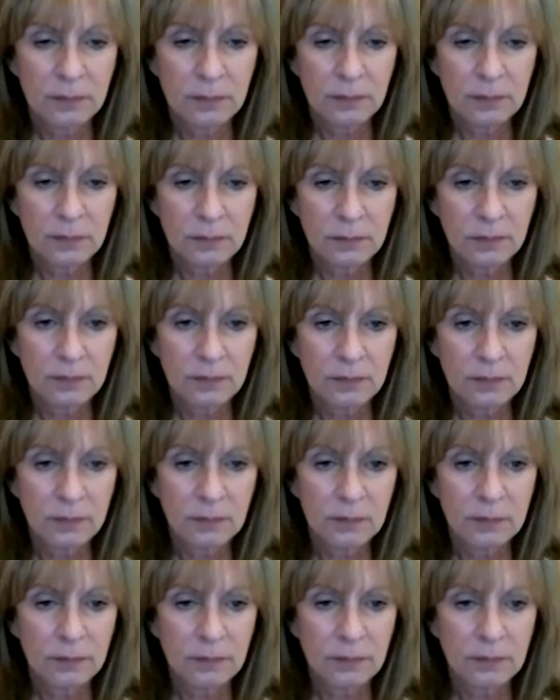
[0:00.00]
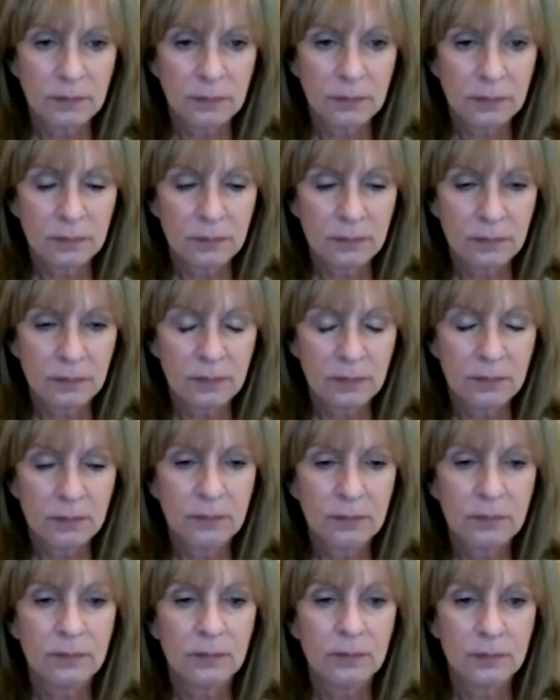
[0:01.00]

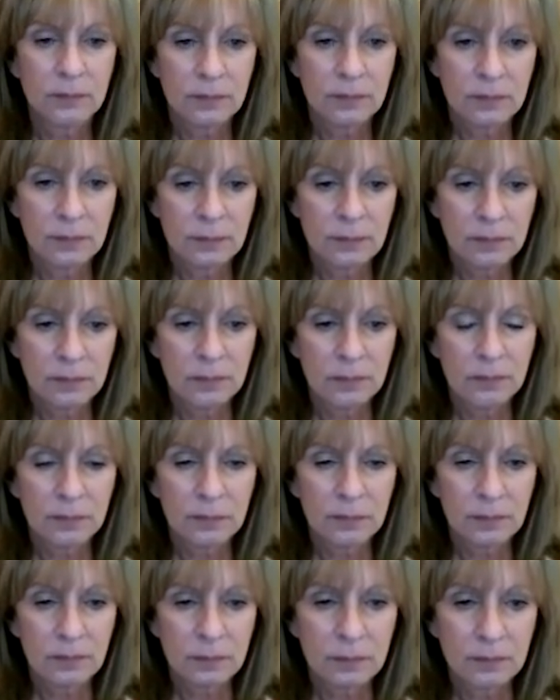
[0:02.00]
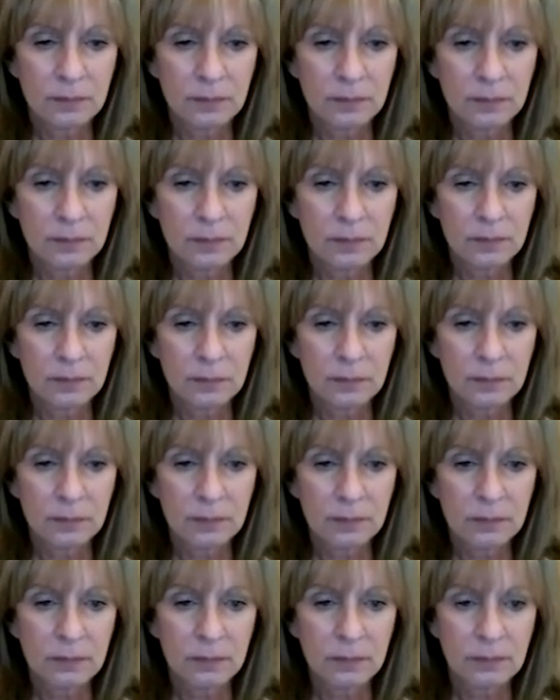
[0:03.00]

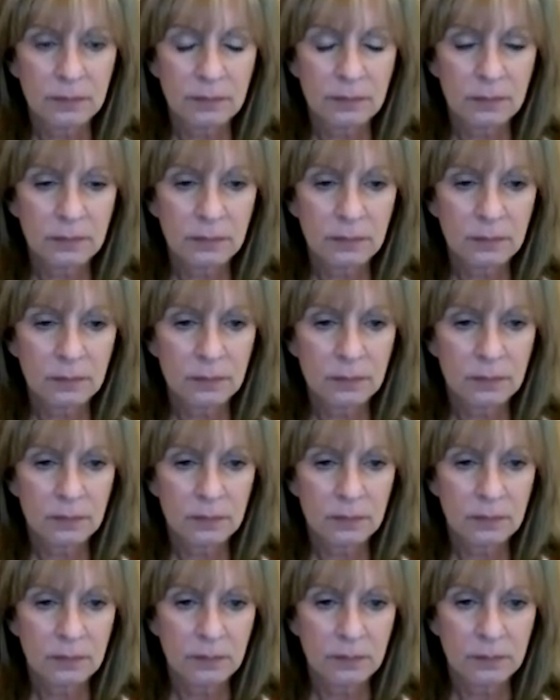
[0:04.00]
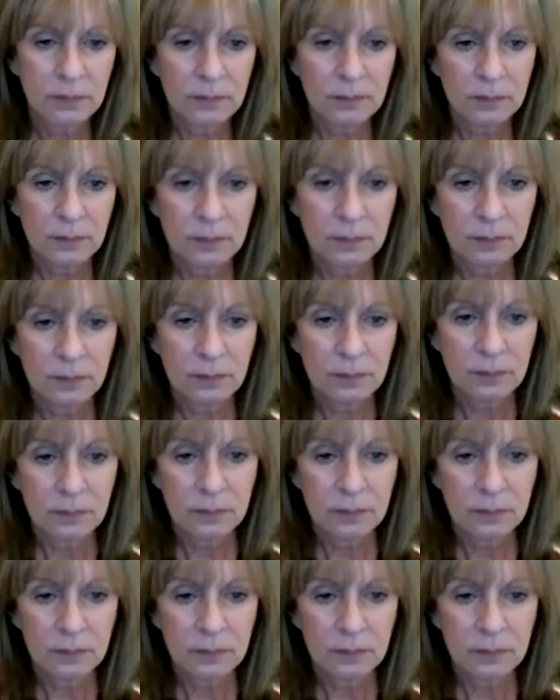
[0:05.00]
[no speech]